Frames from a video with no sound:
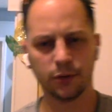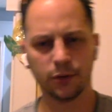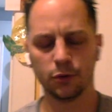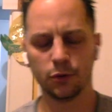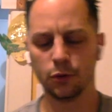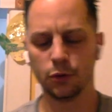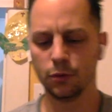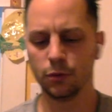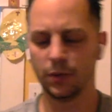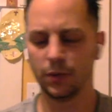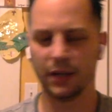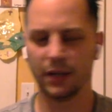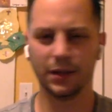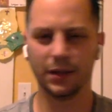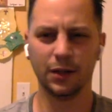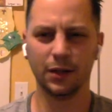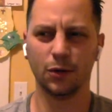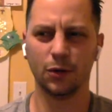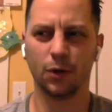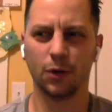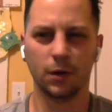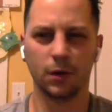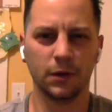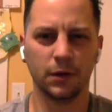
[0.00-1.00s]
like through, I
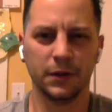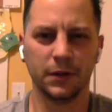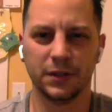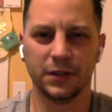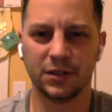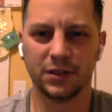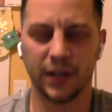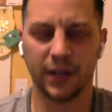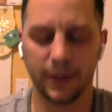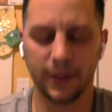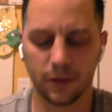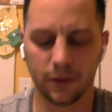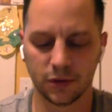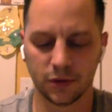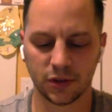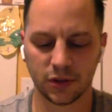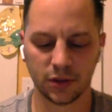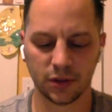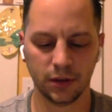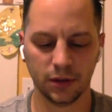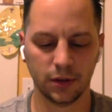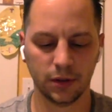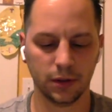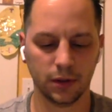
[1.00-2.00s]
think, all of their
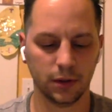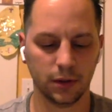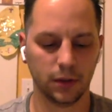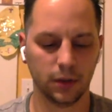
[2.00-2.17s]
titles.